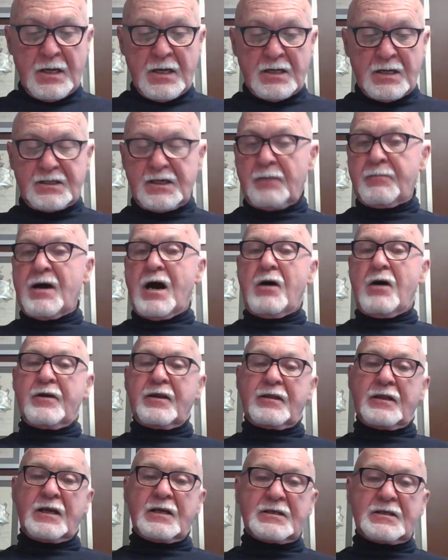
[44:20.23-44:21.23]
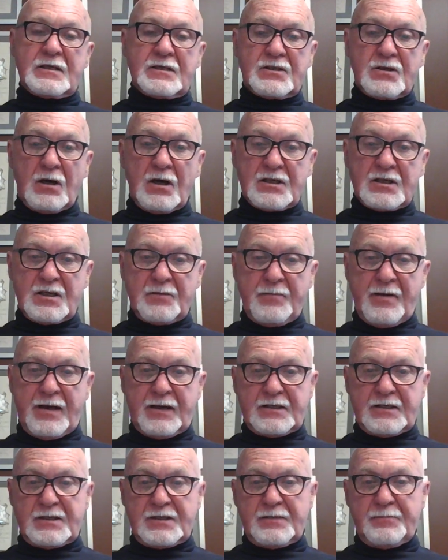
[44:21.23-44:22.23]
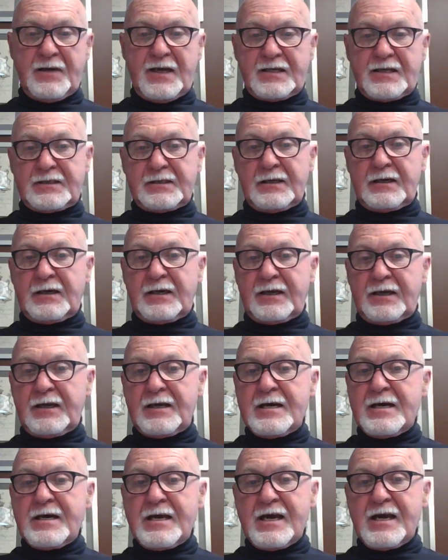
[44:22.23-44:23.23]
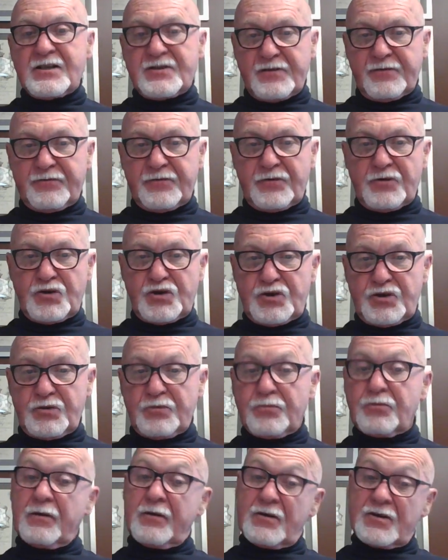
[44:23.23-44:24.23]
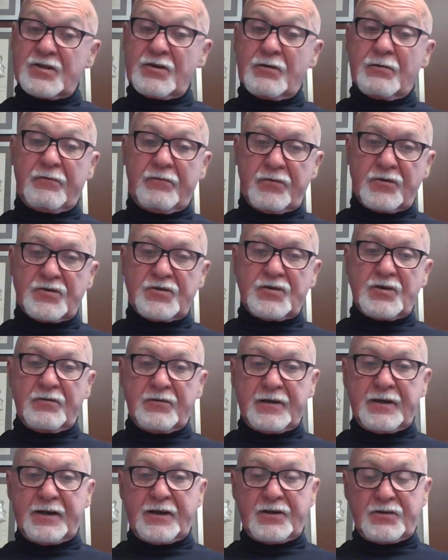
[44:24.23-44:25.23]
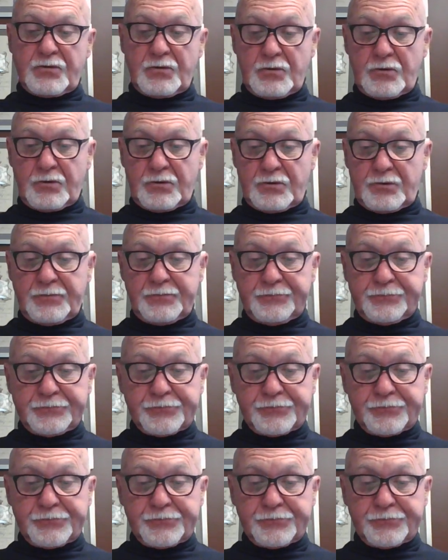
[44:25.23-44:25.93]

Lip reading: Somehow he thinks his toxic masculinity is a virtue. Well, there's a reversal of a natural order.